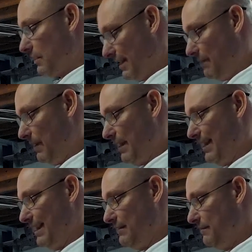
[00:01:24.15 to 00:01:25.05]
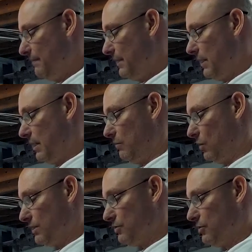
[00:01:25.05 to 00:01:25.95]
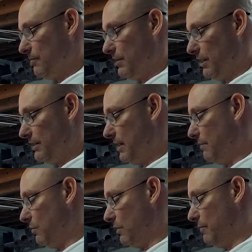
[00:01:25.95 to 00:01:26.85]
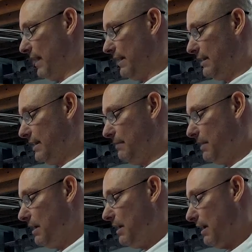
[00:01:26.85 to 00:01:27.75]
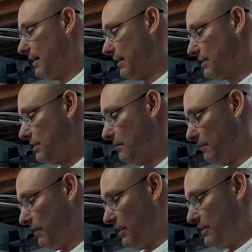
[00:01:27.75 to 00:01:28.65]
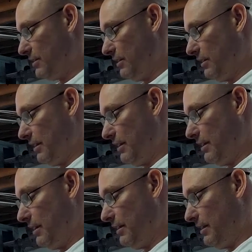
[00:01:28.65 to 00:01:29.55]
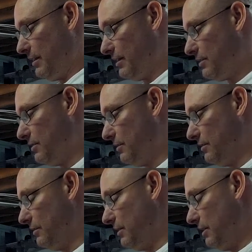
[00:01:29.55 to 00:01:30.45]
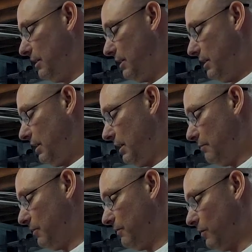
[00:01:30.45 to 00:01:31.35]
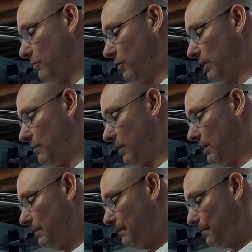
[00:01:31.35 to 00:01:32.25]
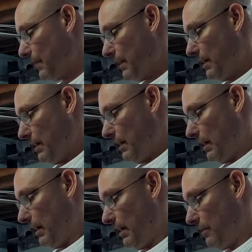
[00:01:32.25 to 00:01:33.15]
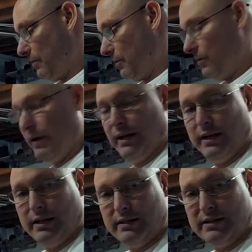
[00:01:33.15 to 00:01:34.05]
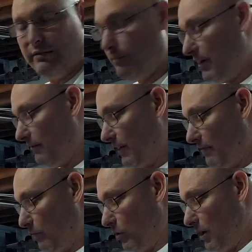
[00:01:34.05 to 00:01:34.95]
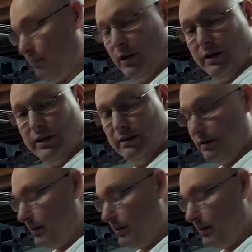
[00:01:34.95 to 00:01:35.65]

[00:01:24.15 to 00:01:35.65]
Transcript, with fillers: keeping it in. Uh, one strip of duct tape and one packing tape. I think that's going to be very solid. I think I think that's going to uh, perform really well. I threw a seven by five prop on it,